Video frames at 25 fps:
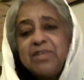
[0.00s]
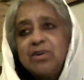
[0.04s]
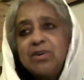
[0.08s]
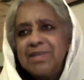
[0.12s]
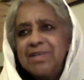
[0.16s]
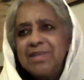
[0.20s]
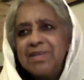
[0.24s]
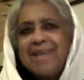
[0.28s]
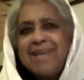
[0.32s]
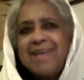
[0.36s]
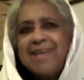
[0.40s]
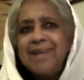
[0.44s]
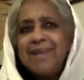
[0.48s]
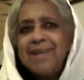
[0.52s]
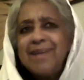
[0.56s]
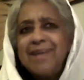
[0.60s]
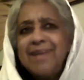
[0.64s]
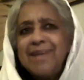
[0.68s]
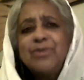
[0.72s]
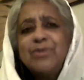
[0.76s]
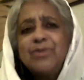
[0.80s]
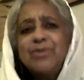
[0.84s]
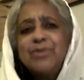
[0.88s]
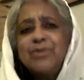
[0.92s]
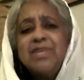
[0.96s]
her
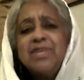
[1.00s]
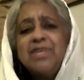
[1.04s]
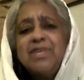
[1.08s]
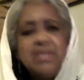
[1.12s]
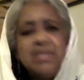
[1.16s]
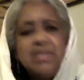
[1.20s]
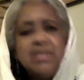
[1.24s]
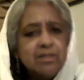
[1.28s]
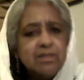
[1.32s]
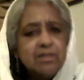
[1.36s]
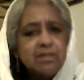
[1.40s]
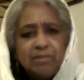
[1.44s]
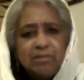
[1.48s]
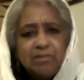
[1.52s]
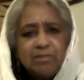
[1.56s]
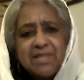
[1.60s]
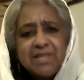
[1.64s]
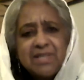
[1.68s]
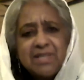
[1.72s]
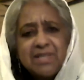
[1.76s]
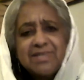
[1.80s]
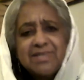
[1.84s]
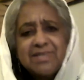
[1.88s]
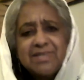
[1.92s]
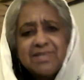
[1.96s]
entire 30-year
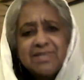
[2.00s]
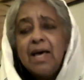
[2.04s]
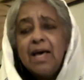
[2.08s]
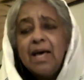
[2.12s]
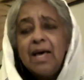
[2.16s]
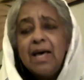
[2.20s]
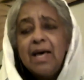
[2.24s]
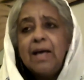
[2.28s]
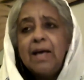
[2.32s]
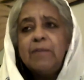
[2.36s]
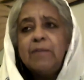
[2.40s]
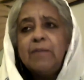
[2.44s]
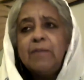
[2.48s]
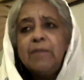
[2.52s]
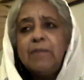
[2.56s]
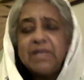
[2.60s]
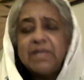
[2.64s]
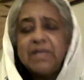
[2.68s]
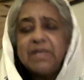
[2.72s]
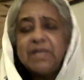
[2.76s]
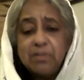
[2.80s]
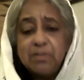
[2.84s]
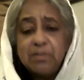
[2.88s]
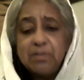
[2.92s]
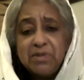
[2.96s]
plus
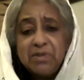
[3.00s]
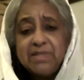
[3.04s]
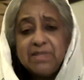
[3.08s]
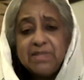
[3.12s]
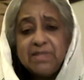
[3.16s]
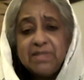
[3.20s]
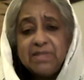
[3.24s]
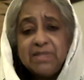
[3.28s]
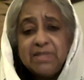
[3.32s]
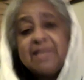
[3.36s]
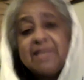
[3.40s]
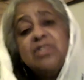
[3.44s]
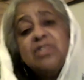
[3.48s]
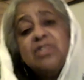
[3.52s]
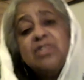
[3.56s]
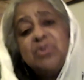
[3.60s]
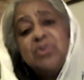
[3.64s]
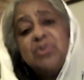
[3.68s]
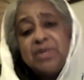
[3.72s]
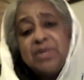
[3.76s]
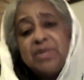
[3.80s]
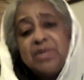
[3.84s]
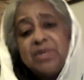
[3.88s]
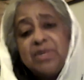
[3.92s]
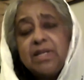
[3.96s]
experience as a
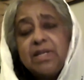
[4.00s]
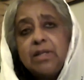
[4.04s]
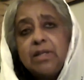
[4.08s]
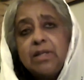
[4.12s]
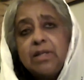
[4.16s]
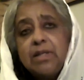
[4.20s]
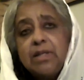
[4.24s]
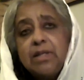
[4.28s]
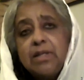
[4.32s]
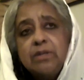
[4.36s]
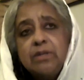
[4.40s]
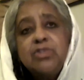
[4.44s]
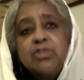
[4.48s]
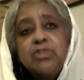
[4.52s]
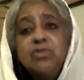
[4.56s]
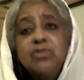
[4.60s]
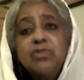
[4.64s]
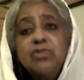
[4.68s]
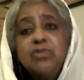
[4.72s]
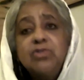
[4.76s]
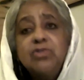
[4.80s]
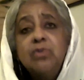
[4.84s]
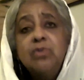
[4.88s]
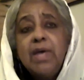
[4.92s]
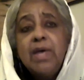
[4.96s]
storyteller
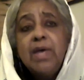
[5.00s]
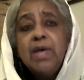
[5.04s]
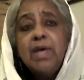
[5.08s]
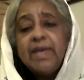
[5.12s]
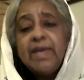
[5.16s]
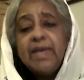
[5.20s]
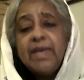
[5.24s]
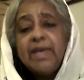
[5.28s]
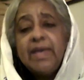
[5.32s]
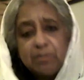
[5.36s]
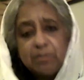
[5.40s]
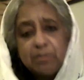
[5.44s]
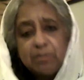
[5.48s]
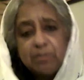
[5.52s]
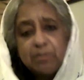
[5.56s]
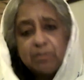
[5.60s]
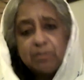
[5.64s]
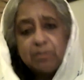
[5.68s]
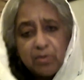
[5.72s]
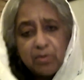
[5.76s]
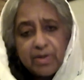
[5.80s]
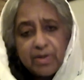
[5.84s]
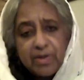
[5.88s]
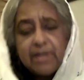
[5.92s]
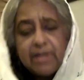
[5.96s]
to
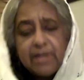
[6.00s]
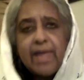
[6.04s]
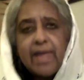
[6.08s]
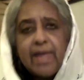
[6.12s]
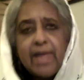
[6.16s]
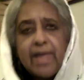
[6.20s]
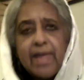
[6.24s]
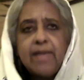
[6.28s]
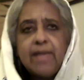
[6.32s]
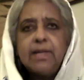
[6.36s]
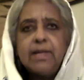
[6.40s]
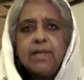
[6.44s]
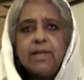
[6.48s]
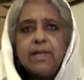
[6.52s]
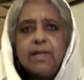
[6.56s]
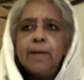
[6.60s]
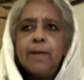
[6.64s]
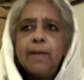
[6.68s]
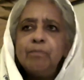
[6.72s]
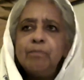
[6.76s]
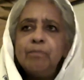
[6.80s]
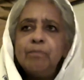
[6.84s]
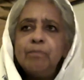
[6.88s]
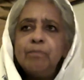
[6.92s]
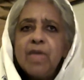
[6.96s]
exploring
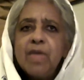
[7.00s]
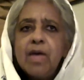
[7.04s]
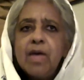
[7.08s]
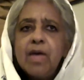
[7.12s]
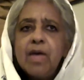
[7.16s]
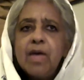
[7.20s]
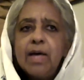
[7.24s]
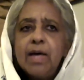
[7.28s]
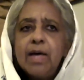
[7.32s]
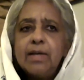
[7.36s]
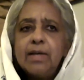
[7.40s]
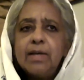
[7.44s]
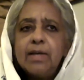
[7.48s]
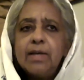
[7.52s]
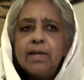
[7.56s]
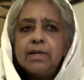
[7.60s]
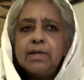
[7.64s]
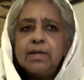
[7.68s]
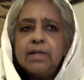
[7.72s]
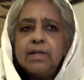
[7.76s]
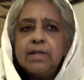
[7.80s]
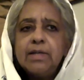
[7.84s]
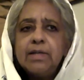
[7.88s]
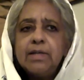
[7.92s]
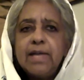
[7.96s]
and
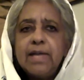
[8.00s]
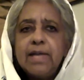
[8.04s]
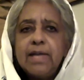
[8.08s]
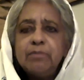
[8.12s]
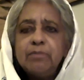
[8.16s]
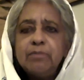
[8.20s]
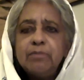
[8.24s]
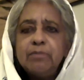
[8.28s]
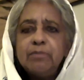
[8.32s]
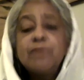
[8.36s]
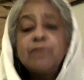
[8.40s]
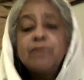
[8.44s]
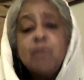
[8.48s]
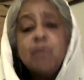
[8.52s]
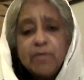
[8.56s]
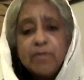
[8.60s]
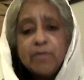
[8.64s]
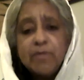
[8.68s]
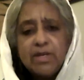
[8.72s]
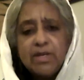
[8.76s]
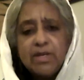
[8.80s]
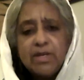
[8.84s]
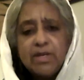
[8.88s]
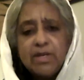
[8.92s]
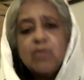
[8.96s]

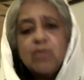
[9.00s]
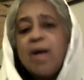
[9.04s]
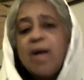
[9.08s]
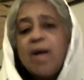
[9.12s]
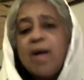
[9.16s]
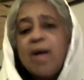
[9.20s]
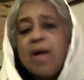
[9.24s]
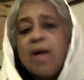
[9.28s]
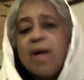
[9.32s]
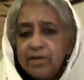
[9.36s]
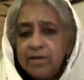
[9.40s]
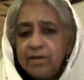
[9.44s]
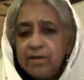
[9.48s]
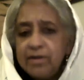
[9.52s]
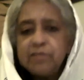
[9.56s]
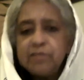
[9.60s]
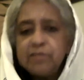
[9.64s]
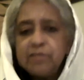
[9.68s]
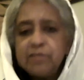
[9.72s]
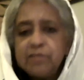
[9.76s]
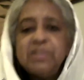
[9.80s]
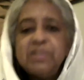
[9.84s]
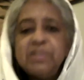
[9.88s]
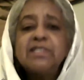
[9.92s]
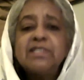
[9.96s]
performing around
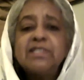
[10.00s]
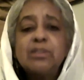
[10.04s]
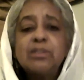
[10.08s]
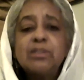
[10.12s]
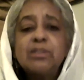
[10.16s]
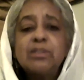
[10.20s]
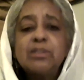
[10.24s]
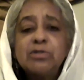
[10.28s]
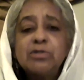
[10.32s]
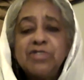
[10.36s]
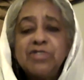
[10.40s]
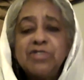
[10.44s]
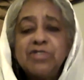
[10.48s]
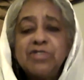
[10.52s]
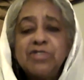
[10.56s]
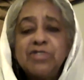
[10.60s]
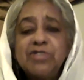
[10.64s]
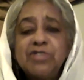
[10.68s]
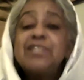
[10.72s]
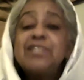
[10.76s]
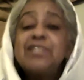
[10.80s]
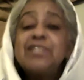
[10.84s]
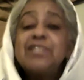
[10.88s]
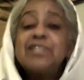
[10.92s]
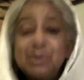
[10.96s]
matters of peace and social
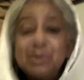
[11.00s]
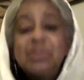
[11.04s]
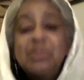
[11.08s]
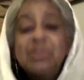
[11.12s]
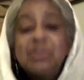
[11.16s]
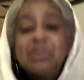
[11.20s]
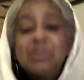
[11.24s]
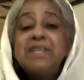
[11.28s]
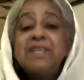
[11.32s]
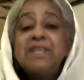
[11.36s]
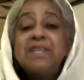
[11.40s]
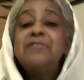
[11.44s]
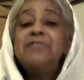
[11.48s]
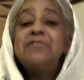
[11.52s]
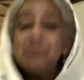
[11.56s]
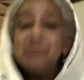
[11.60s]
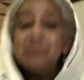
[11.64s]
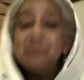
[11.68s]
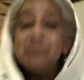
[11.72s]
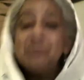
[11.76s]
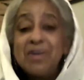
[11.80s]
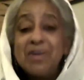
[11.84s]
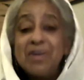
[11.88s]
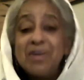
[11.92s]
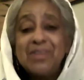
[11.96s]
justice. Sue lived
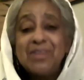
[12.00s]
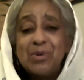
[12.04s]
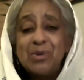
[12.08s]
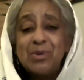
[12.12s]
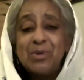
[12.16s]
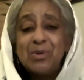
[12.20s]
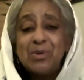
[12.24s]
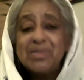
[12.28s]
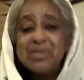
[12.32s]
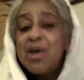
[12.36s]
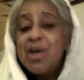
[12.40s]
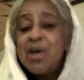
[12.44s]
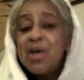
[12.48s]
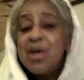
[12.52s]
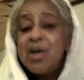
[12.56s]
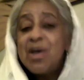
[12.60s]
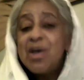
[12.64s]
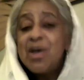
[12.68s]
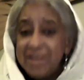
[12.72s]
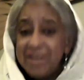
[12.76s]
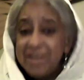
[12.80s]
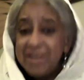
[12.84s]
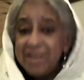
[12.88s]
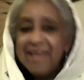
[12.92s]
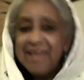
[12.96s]
in one of those
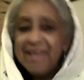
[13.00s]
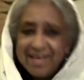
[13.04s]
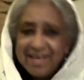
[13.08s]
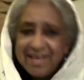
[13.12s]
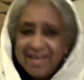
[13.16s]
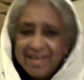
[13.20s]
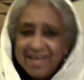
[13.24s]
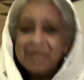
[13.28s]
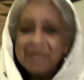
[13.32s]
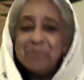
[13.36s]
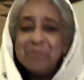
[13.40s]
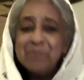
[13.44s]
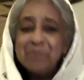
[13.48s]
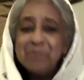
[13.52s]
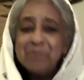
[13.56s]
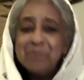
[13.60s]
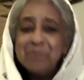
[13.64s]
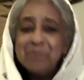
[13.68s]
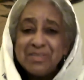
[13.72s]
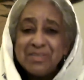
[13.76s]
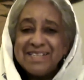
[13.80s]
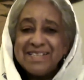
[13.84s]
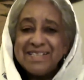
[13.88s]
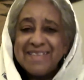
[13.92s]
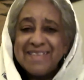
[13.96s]
redlining
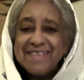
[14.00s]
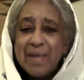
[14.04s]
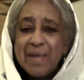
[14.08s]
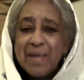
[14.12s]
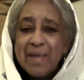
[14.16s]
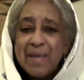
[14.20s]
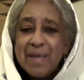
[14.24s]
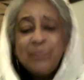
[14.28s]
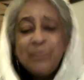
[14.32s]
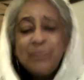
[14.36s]
communities,